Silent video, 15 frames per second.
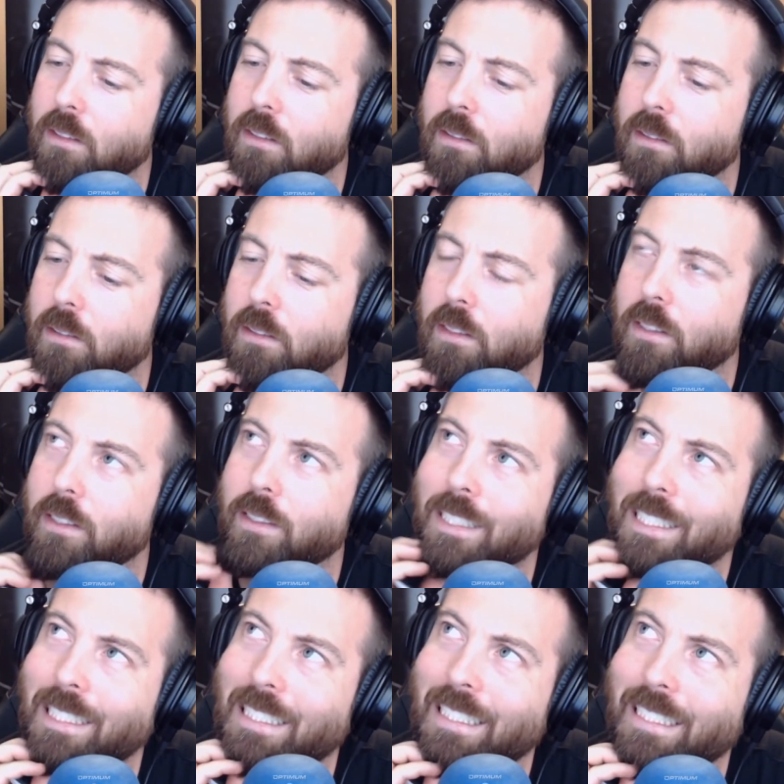
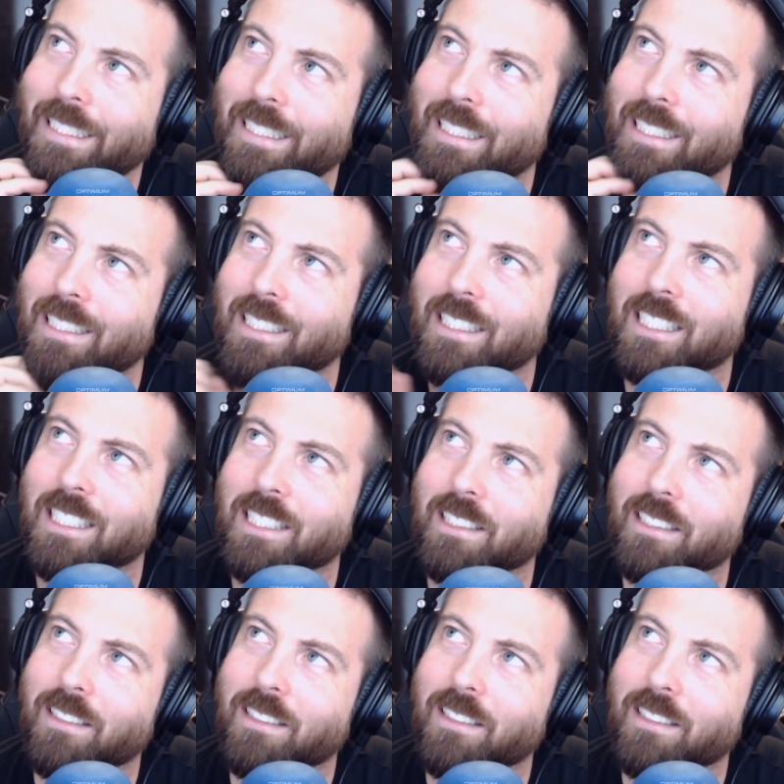(silence)